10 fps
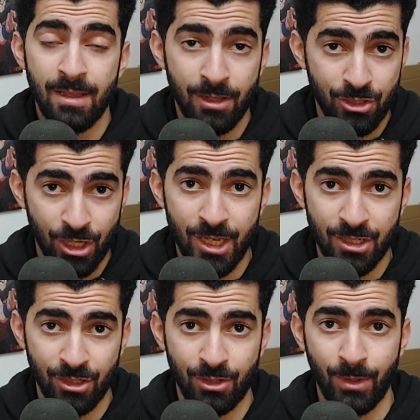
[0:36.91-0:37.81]
the
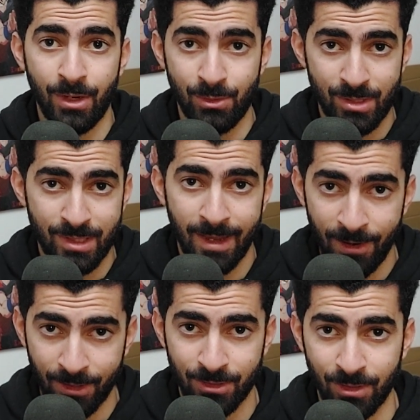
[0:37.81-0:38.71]
change in Kratos'
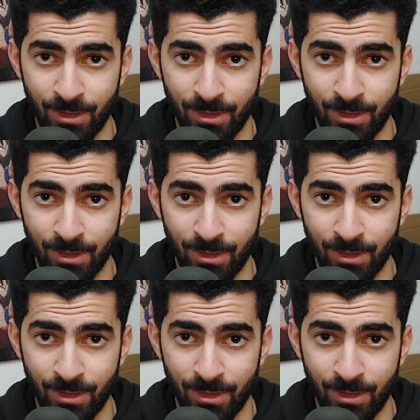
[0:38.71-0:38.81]
character,